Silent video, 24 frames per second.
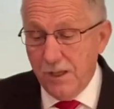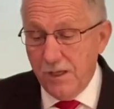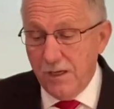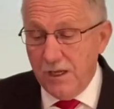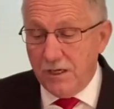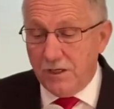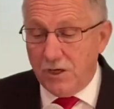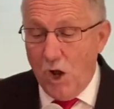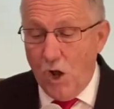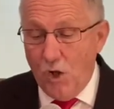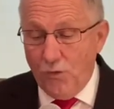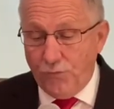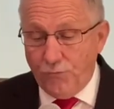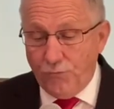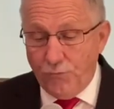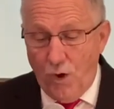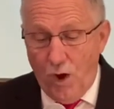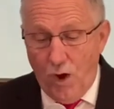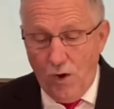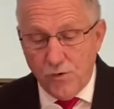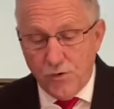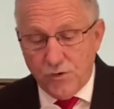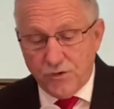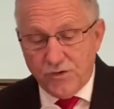go throw
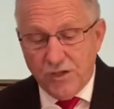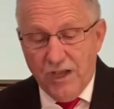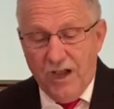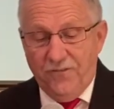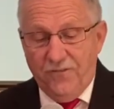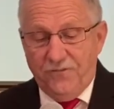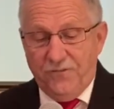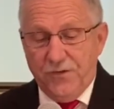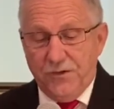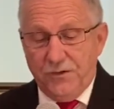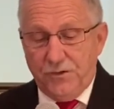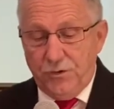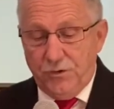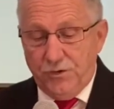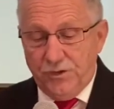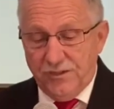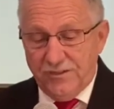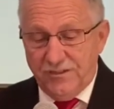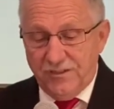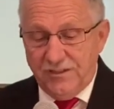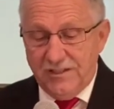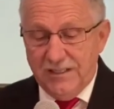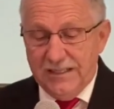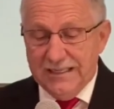yourself into the
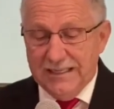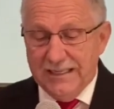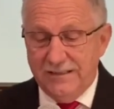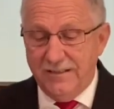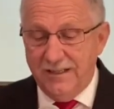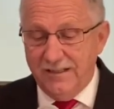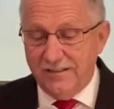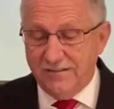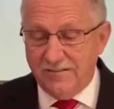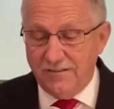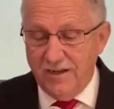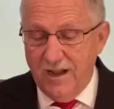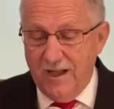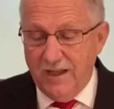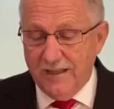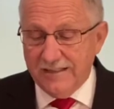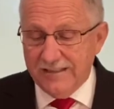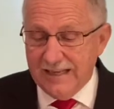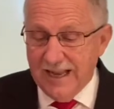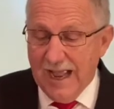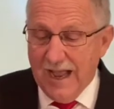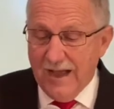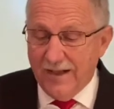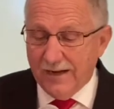sea and does not
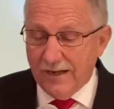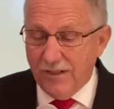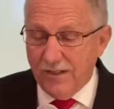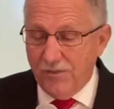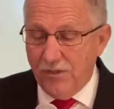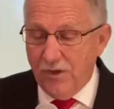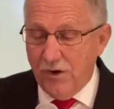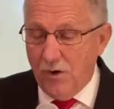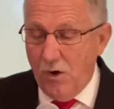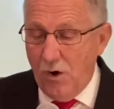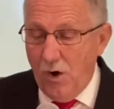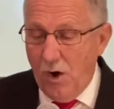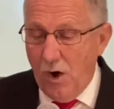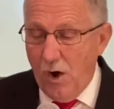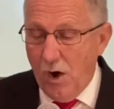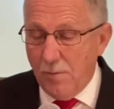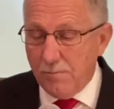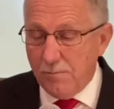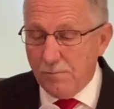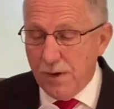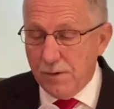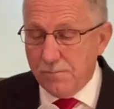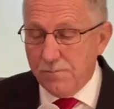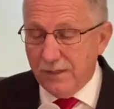doubt in their heart,
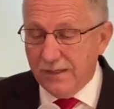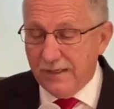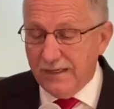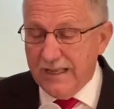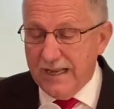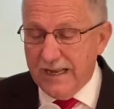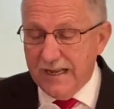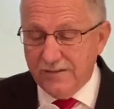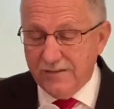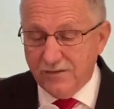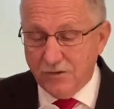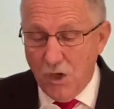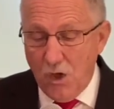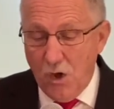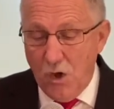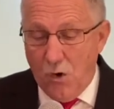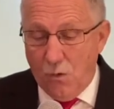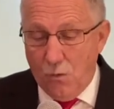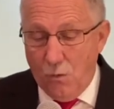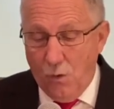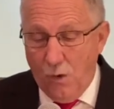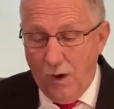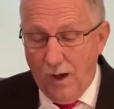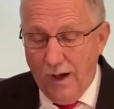but believes
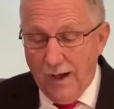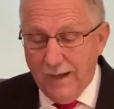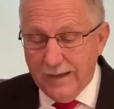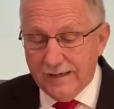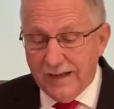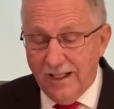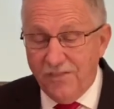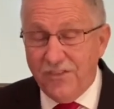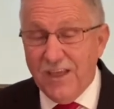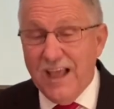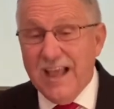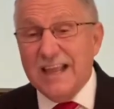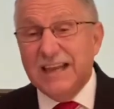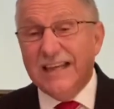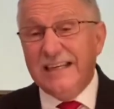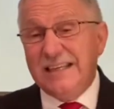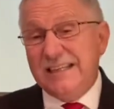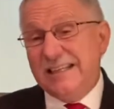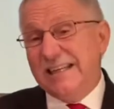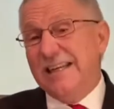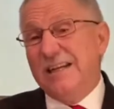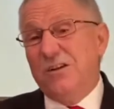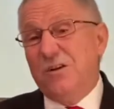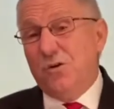what they
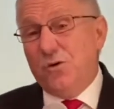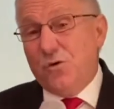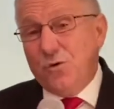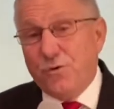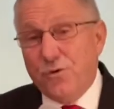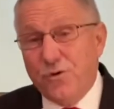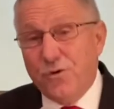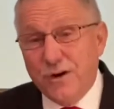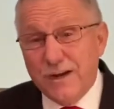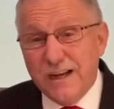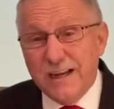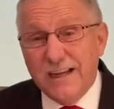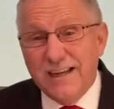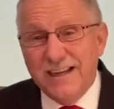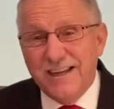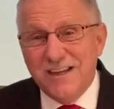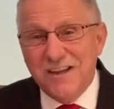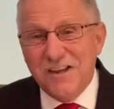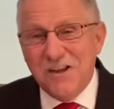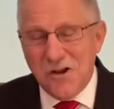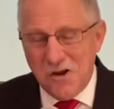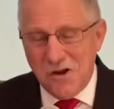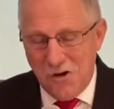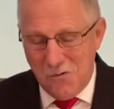
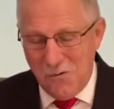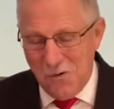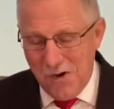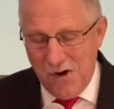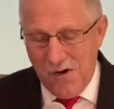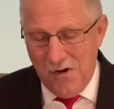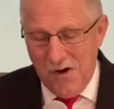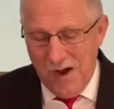decree will